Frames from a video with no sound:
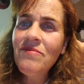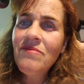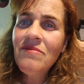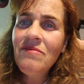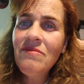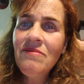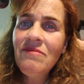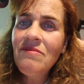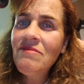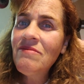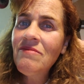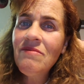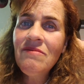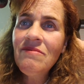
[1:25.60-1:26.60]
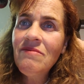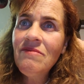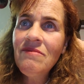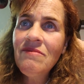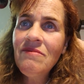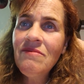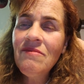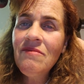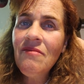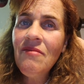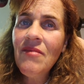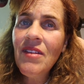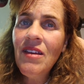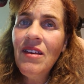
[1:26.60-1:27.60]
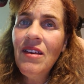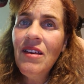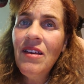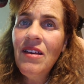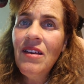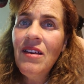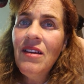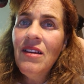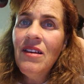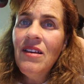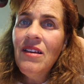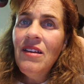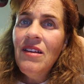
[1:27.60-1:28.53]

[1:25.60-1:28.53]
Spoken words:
(no one is talking)